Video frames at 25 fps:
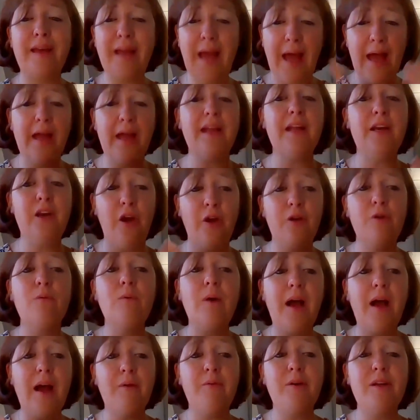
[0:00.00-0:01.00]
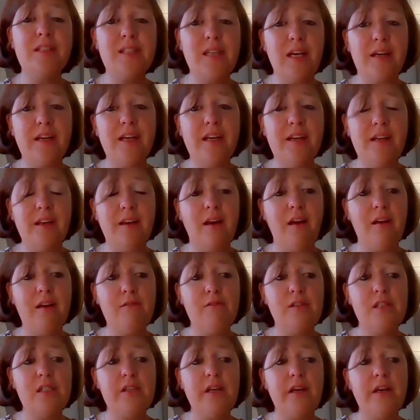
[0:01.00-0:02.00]
getting nowhere with diet and
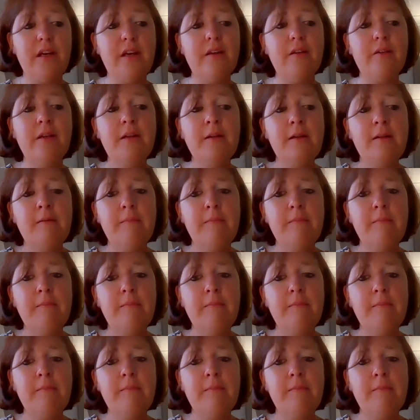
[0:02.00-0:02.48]
lifestyle.